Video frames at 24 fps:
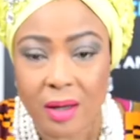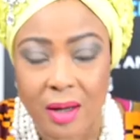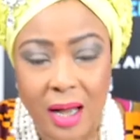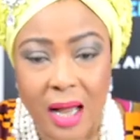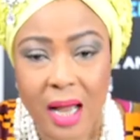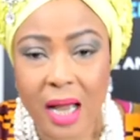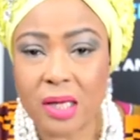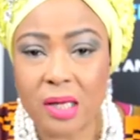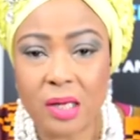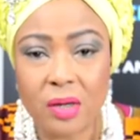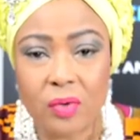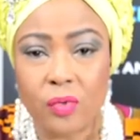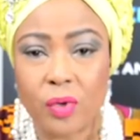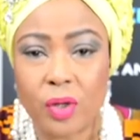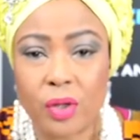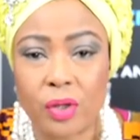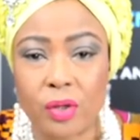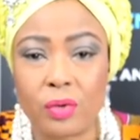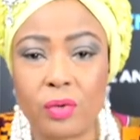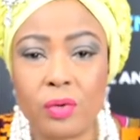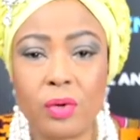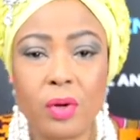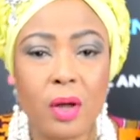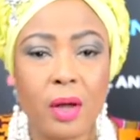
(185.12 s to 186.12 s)
arguing with
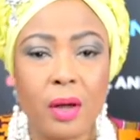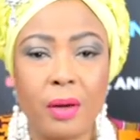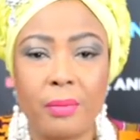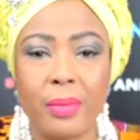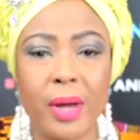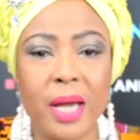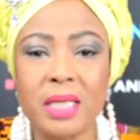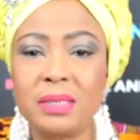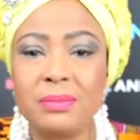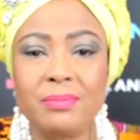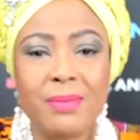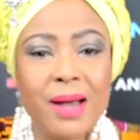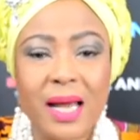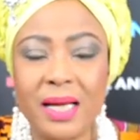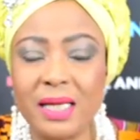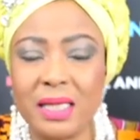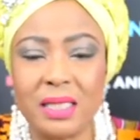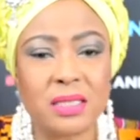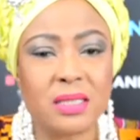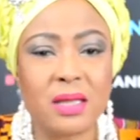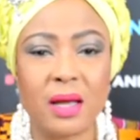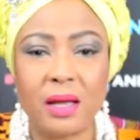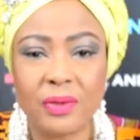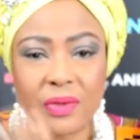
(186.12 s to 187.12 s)
you, but his mind
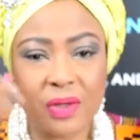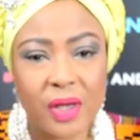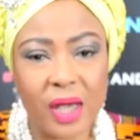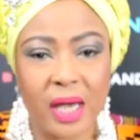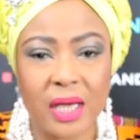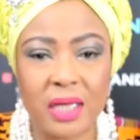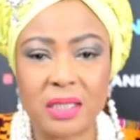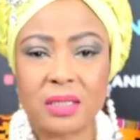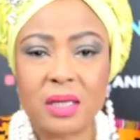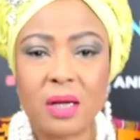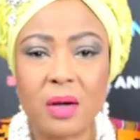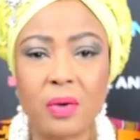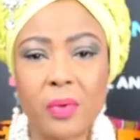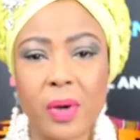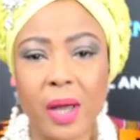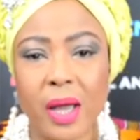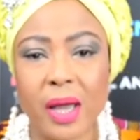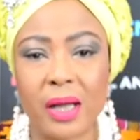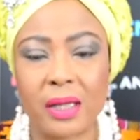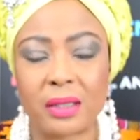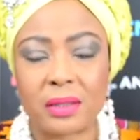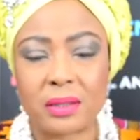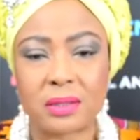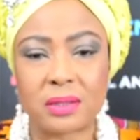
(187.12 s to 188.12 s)
is not there. It's somewhere
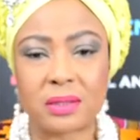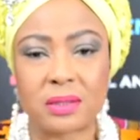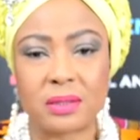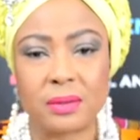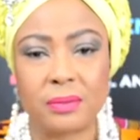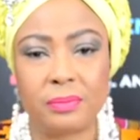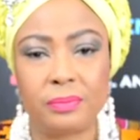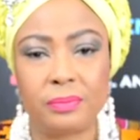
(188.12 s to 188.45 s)
else.